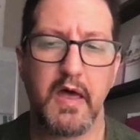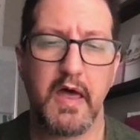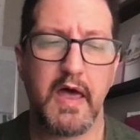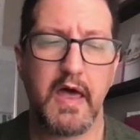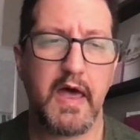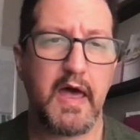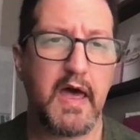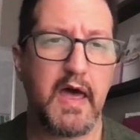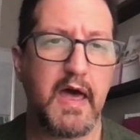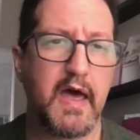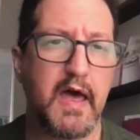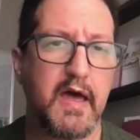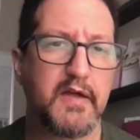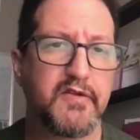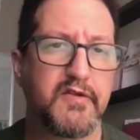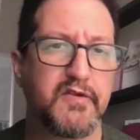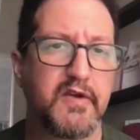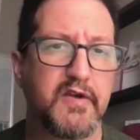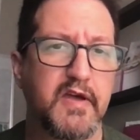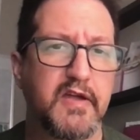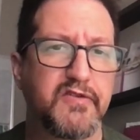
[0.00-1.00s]

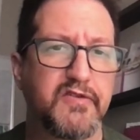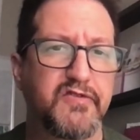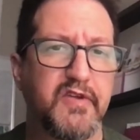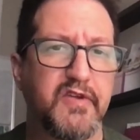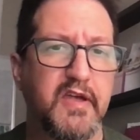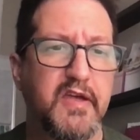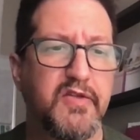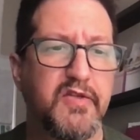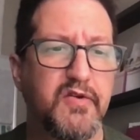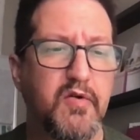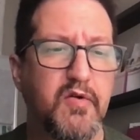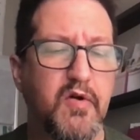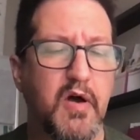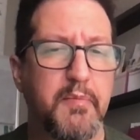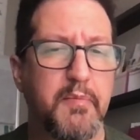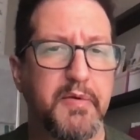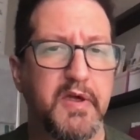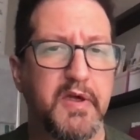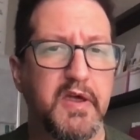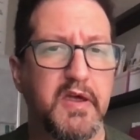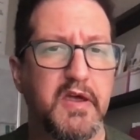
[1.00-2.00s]
And it's either a
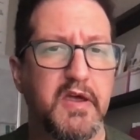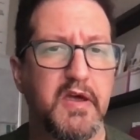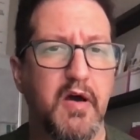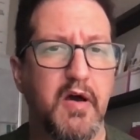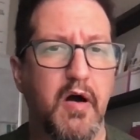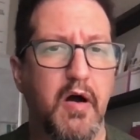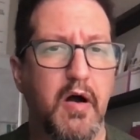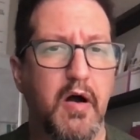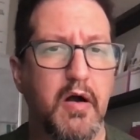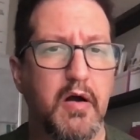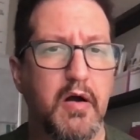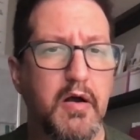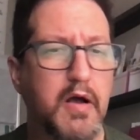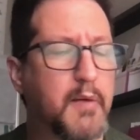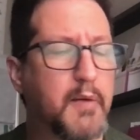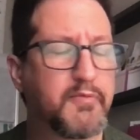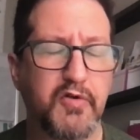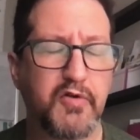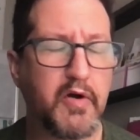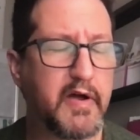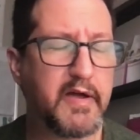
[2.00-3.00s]

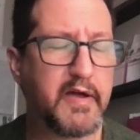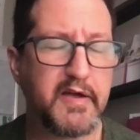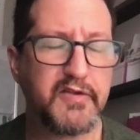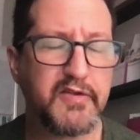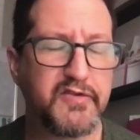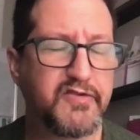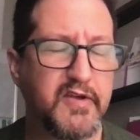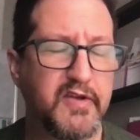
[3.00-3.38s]
it's